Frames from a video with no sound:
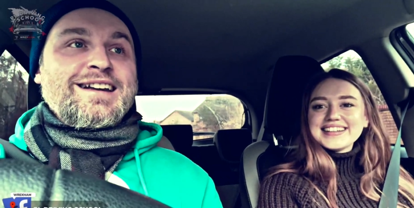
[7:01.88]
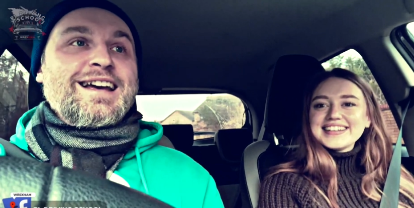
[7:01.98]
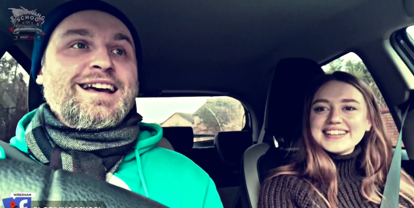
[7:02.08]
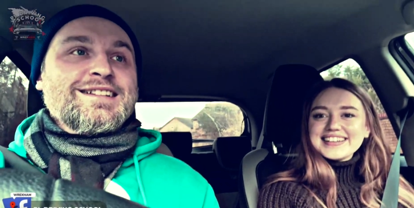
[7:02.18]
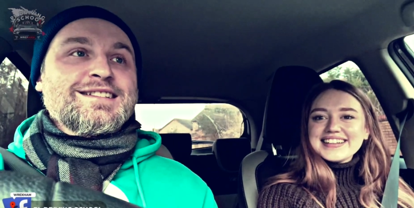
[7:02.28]

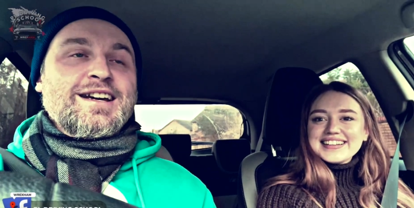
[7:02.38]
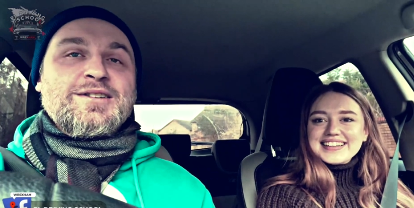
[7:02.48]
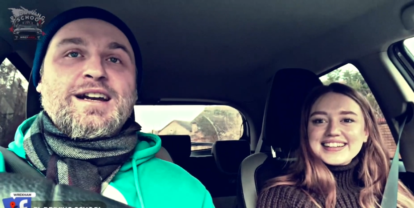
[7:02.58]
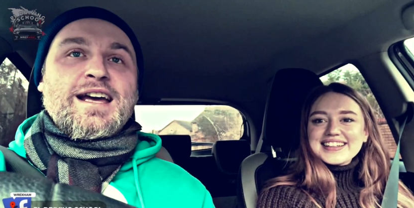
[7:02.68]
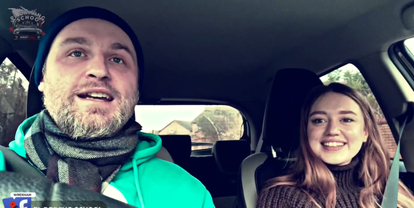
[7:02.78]
Speaker 1: yes.
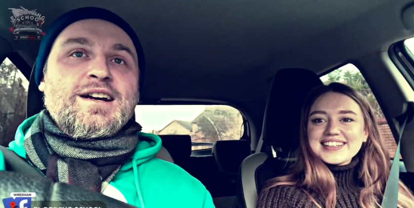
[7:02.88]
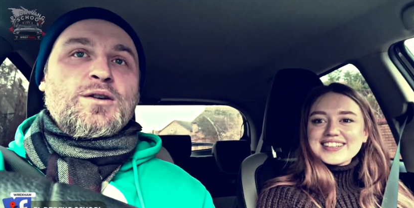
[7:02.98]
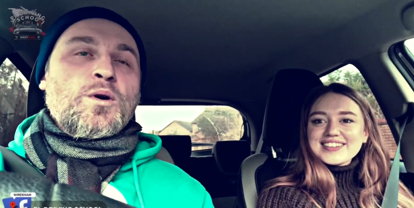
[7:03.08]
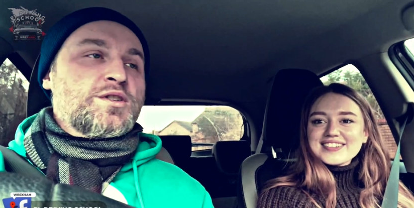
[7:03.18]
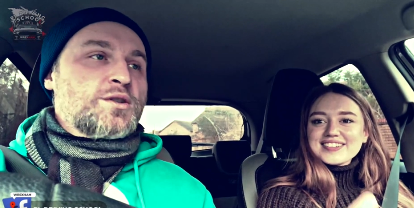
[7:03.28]
Okay,
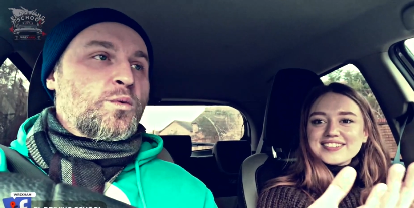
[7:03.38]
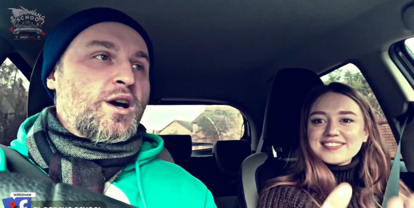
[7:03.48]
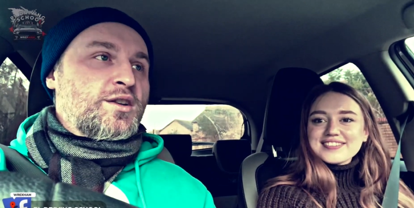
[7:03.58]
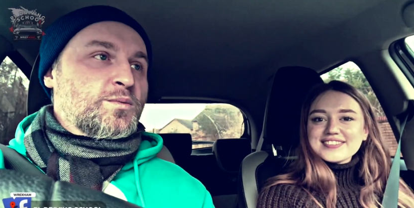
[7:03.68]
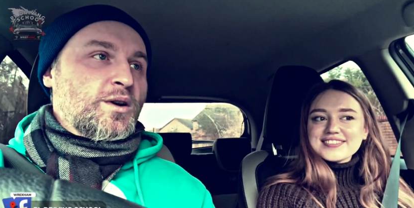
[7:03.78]
what was the
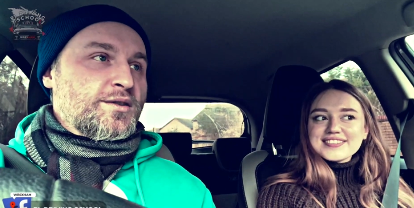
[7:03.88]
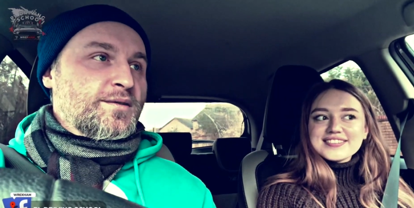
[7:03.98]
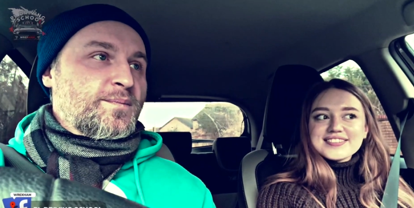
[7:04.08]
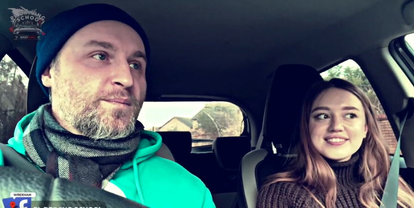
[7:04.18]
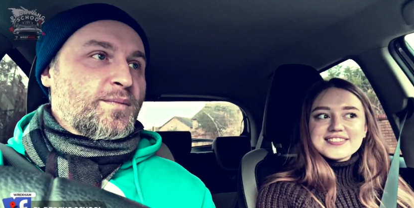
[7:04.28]
worst one?
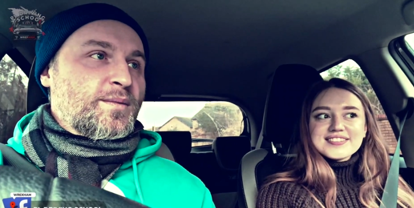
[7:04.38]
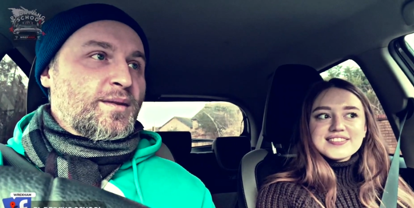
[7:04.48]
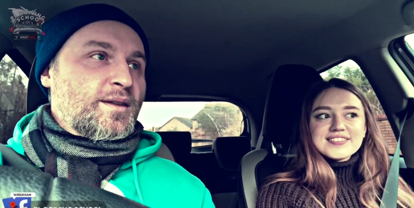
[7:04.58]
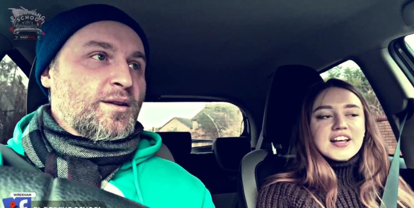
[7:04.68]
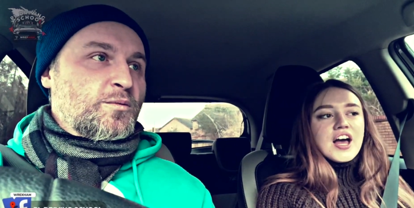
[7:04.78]

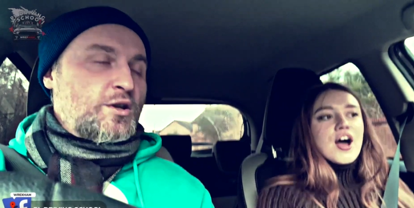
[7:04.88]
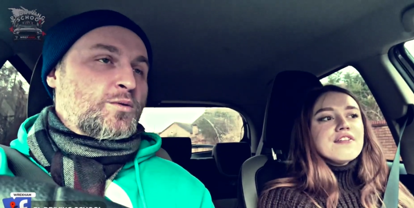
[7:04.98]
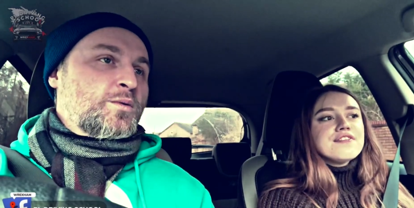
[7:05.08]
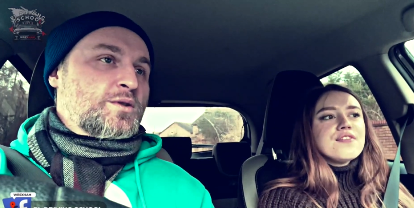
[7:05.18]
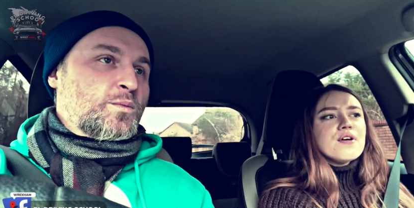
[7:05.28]
Which
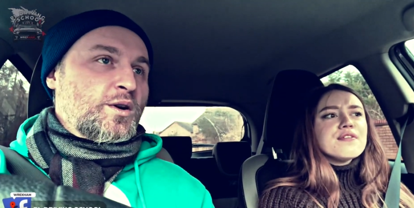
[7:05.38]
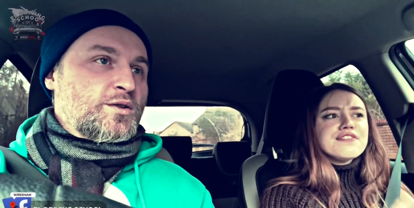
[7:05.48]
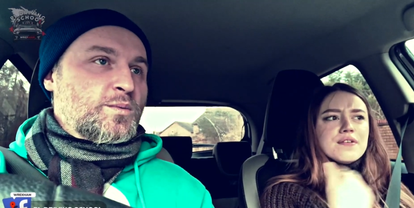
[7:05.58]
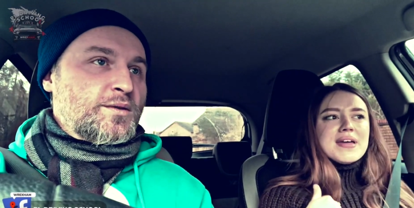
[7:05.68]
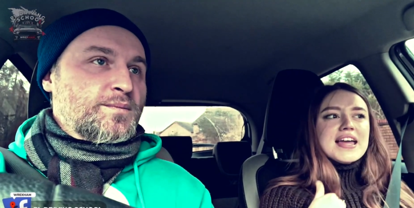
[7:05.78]
one was the, the worst?
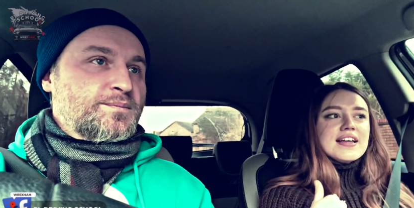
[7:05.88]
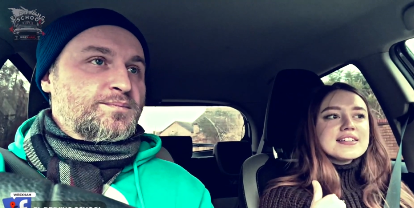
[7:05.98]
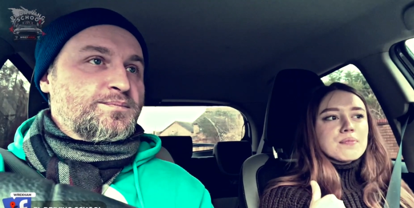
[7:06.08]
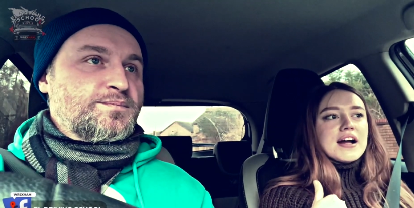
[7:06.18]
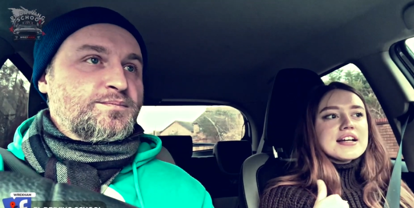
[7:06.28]
For one?
Speaker 2: me,
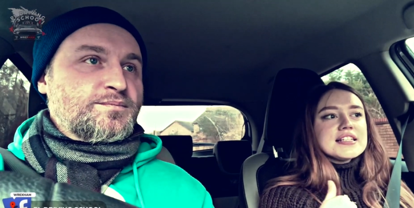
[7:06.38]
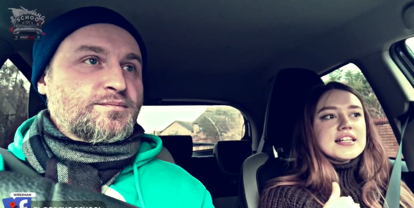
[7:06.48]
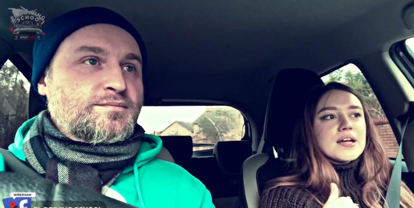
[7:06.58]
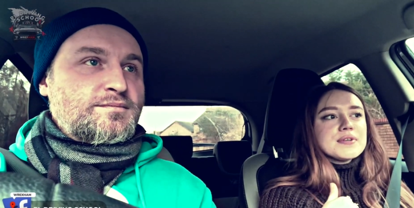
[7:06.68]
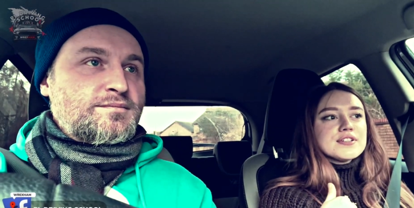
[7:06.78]

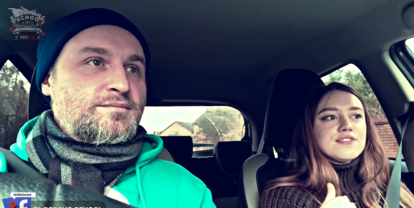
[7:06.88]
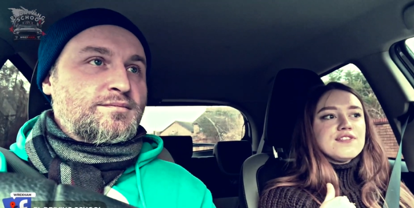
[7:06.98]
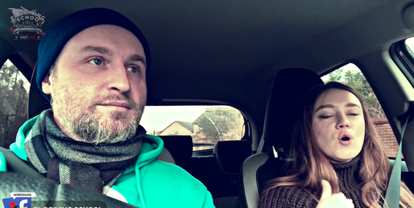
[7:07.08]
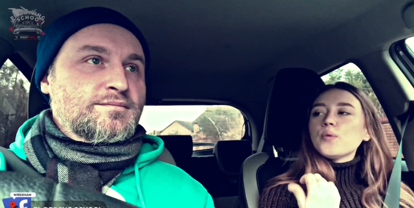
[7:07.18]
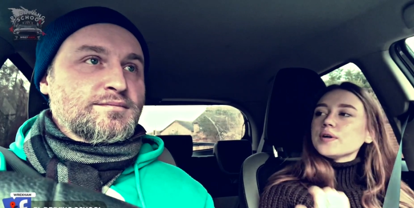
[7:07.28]
surprisingly, it was
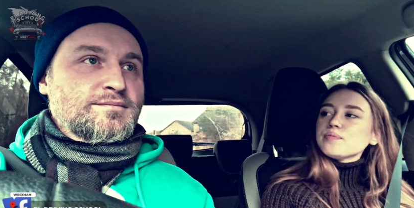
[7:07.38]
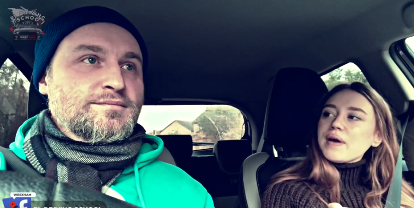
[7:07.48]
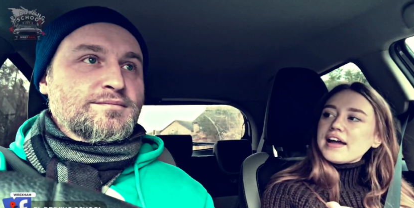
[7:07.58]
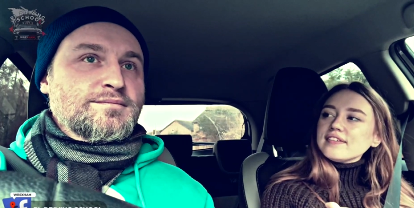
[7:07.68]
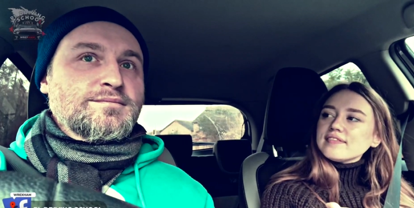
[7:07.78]
Forward
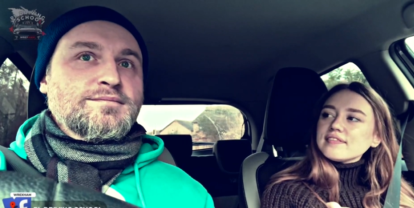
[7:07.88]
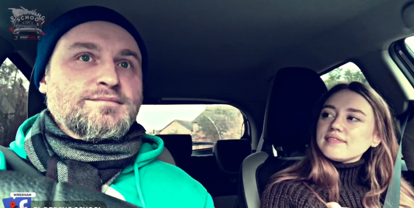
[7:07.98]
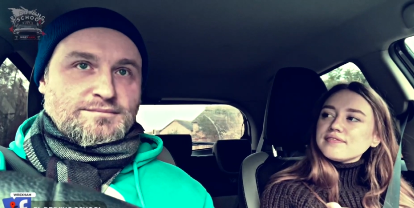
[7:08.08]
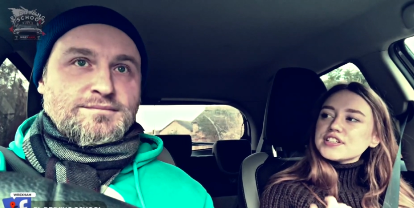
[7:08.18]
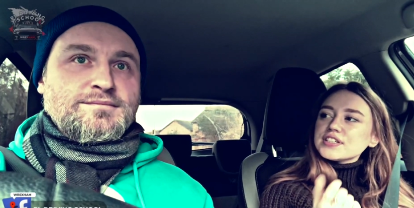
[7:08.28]
Bay.
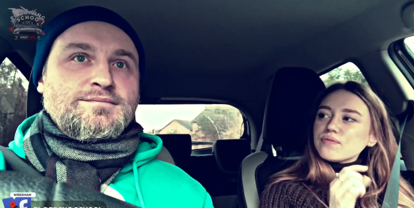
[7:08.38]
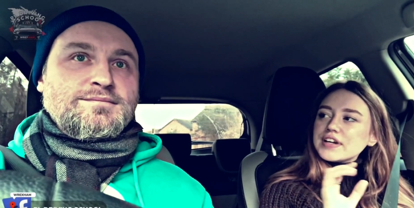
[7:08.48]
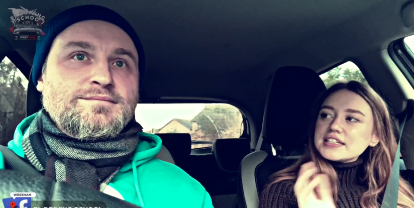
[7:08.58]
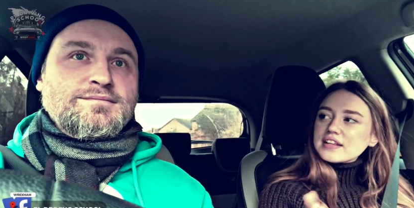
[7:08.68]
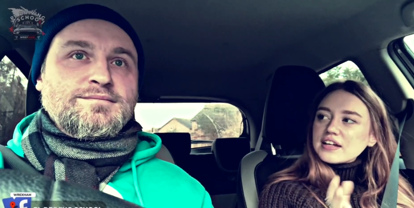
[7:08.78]
For mm. some hmm?
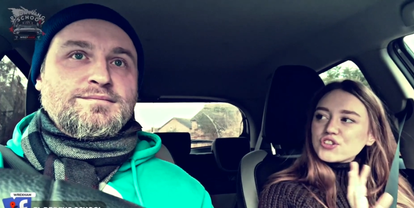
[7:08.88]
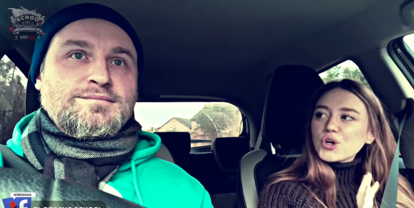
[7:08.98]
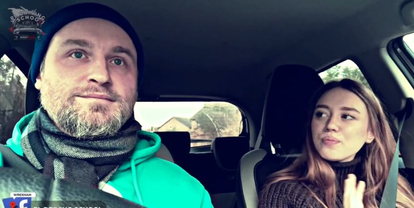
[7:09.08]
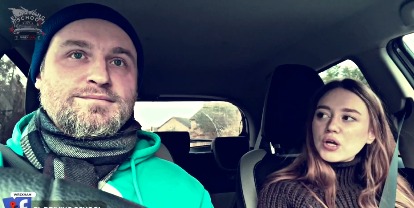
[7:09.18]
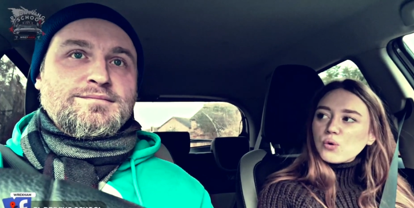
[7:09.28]
reason, that
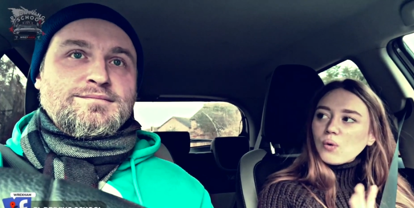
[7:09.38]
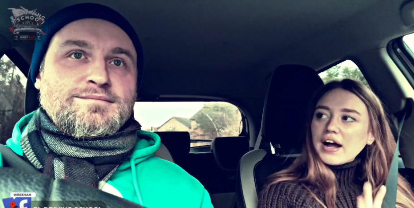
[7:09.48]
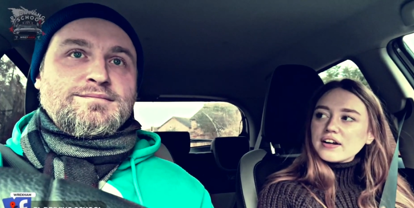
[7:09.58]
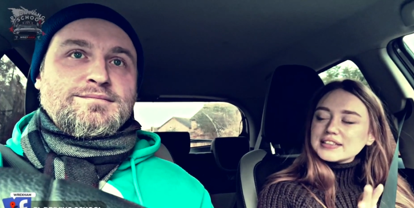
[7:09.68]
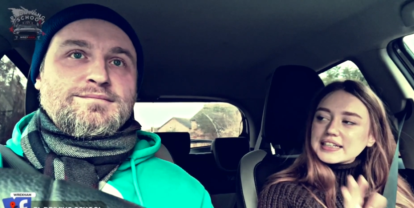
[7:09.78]
took me a
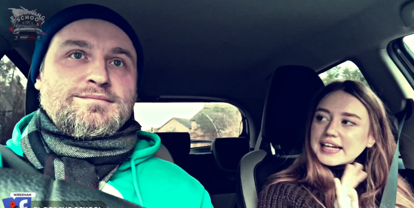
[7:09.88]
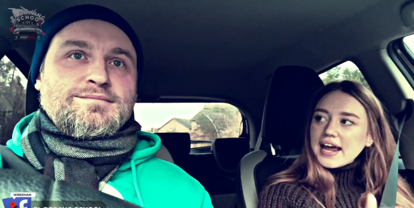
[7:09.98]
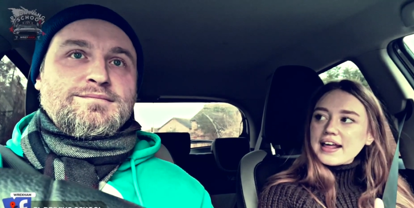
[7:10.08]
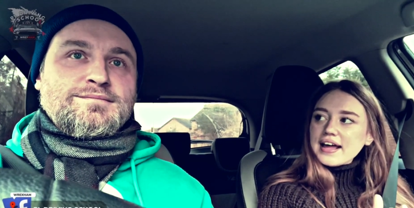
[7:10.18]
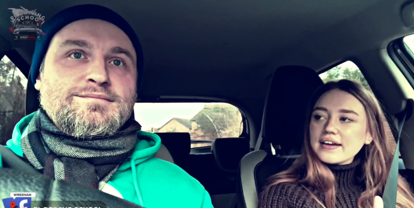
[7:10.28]
while to get
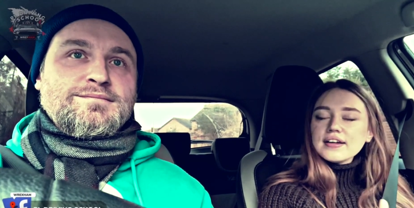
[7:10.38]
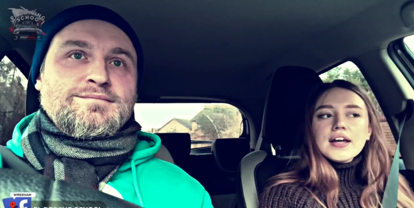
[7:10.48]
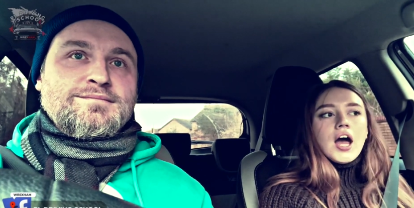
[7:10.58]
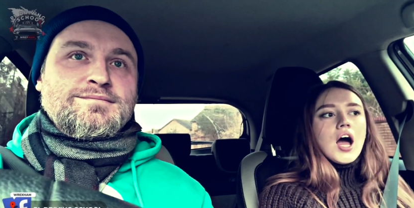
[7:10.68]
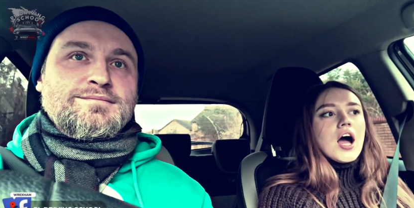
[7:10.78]
it, mm
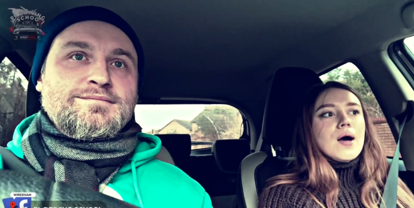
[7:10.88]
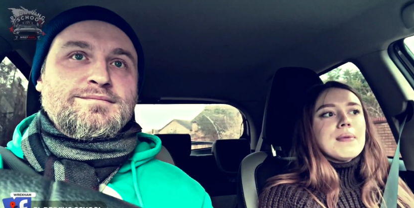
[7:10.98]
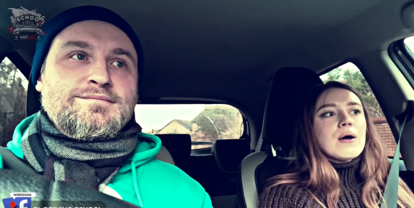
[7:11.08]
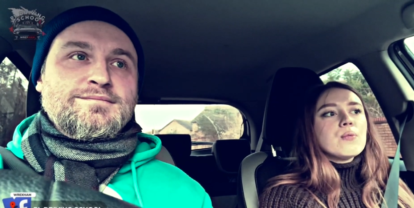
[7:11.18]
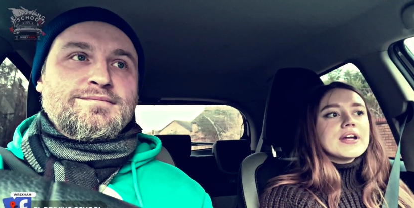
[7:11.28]
-hmm. um,
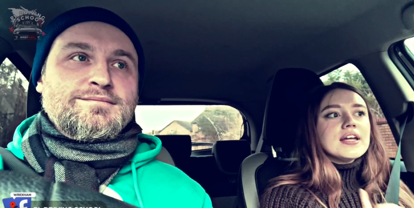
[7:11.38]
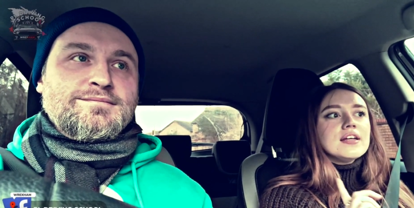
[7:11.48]
and we.